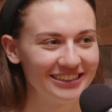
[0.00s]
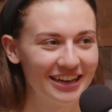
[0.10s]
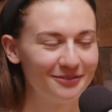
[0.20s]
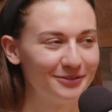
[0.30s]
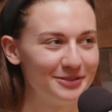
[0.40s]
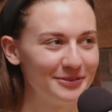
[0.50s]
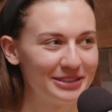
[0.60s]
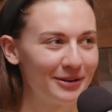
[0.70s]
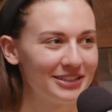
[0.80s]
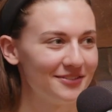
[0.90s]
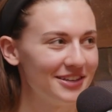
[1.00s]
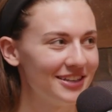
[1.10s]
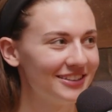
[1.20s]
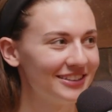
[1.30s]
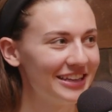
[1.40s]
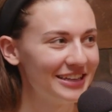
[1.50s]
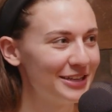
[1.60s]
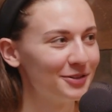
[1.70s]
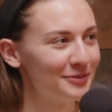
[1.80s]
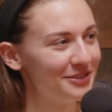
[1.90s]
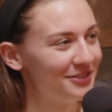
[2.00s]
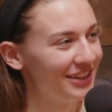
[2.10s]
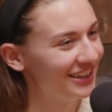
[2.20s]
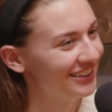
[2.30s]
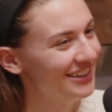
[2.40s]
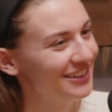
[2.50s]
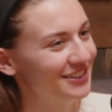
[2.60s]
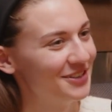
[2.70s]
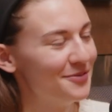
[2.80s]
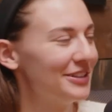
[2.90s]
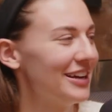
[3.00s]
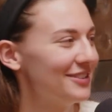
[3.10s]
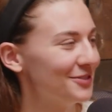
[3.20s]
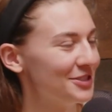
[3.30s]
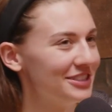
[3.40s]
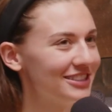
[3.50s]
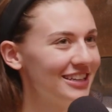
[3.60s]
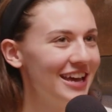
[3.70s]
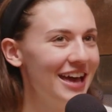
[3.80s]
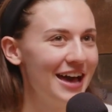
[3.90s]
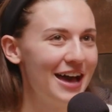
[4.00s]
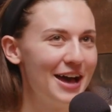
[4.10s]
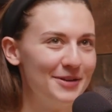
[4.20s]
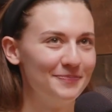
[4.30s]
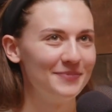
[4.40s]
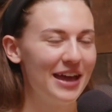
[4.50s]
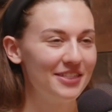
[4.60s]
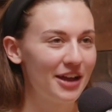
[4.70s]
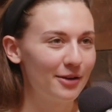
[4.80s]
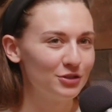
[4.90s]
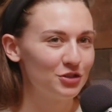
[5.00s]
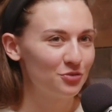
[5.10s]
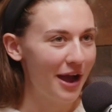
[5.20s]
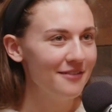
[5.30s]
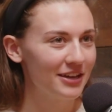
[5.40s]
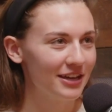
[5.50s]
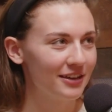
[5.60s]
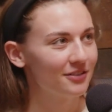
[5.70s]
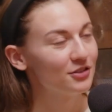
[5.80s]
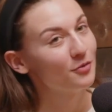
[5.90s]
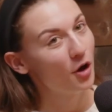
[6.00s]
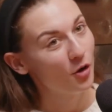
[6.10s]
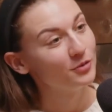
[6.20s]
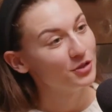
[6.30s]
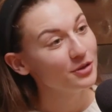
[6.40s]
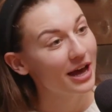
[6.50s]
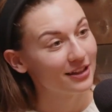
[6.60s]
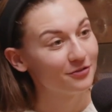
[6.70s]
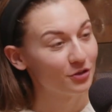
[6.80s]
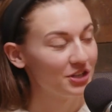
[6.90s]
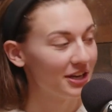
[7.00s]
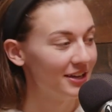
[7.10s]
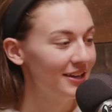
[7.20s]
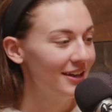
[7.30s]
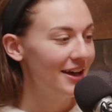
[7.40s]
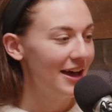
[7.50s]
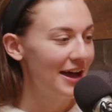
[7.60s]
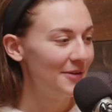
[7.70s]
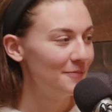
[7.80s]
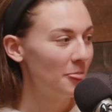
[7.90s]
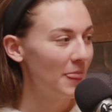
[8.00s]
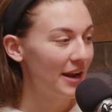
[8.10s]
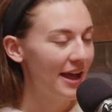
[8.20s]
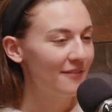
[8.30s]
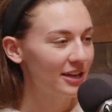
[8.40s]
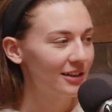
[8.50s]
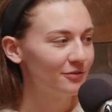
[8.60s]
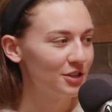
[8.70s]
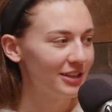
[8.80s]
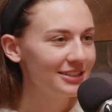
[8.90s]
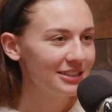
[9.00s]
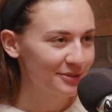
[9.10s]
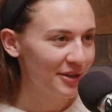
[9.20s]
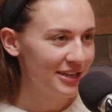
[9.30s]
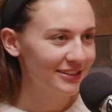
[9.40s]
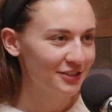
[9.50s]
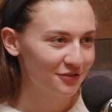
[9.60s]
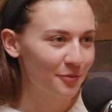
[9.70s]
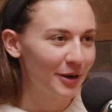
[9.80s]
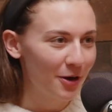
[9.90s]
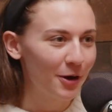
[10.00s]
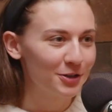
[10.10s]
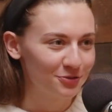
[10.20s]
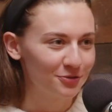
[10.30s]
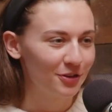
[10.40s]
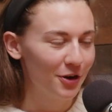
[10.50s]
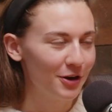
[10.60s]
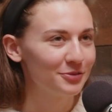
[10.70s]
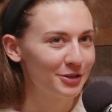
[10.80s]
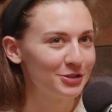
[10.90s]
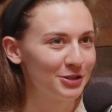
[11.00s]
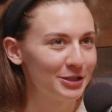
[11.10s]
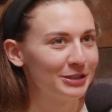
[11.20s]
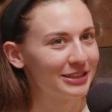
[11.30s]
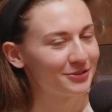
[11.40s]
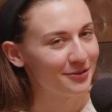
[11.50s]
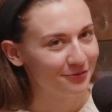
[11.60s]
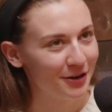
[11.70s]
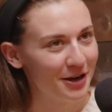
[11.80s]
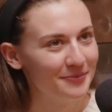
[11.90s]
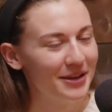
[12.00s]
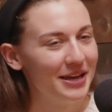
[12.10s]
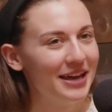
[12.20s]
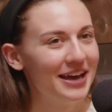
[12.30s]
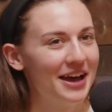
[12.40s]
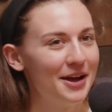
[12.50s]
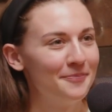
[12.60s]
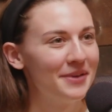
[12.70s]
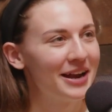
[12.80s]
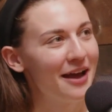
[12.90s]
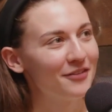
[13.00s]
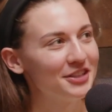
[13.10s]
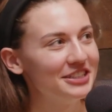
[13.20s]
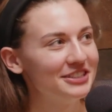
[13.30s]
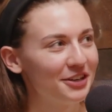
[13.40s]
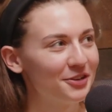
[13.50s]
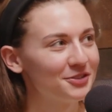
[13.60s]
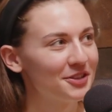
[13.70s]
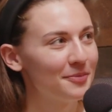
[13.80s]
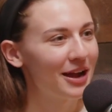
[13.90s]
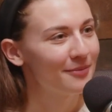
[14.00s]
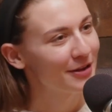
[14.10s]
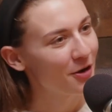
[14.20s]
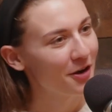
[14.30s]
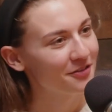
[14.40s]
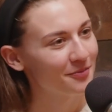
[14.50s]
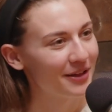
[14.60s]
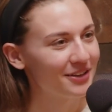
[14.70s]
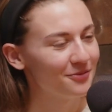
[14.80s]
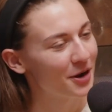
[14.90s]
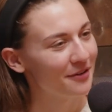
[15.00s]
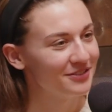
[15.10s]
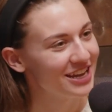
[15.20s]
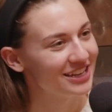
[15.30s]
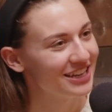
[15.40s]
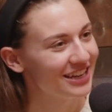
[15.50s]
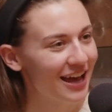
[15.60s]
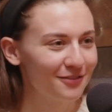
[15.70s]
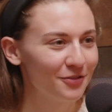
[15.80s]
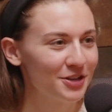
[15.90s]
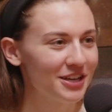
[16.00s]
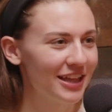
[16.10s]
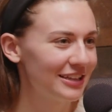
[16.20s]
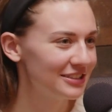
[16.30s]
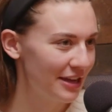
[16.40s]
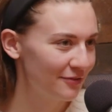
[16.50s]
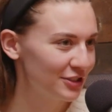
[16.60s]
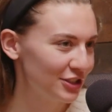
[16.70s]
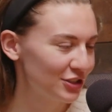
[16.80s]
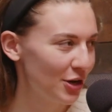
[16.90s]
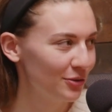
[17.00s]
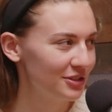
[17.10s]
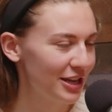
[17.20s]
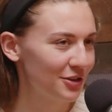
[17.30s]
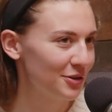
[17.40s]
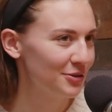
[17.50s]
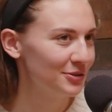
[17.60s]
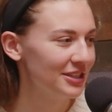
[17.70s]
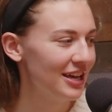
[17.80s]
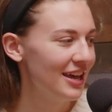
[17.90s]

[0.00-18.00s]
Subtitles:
I wouldn't be surprised if he like killed me and we're like no more Californians. And then I was driving home to California, and I have a California license plate because that's where my car is registered, because that's where I'm from, and I have all these stickers on the back of my car from like where I've taken it in California, like San Francisco, Santa Cruz.